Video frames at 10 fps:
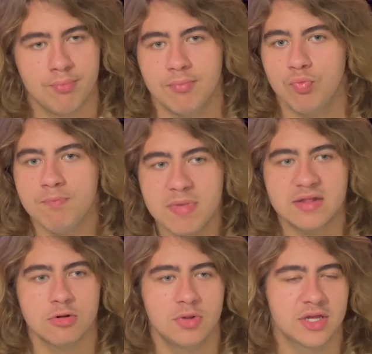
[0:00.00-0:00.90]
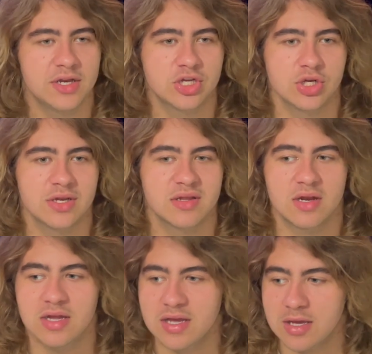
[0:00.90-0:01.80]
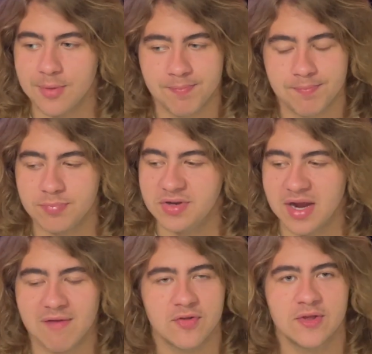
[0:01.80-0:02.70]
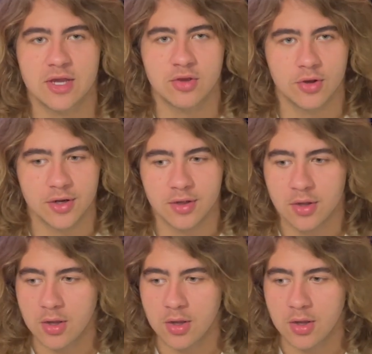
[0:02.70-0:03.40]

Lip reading: Miserable conditions, and he did everything he could.